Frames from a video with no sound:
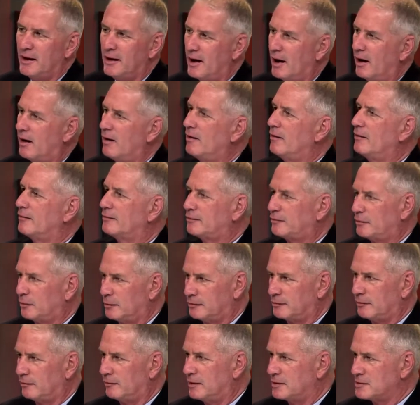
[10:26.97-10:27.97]
all
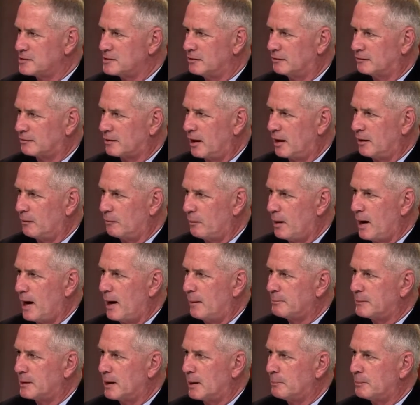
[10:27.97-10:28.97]
sorts of issues kind of
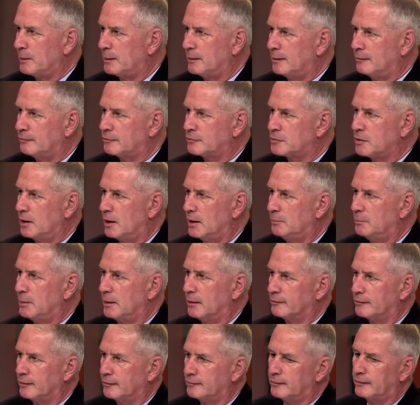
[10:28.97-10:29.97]
wrapped up in these trade
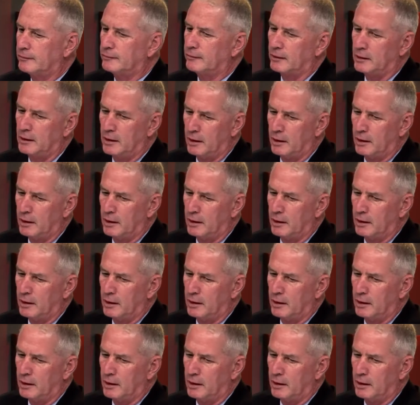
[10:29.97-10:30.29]
bills. This is, sure.